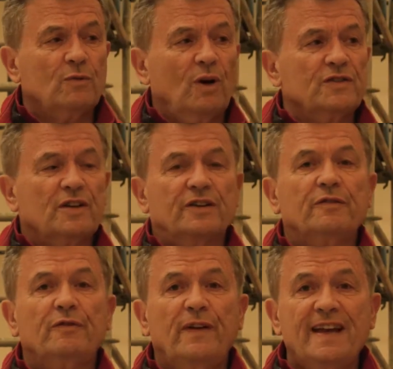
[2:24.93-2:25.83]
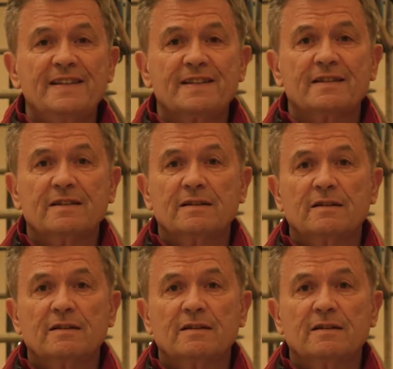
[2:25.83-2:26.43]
ones are the face,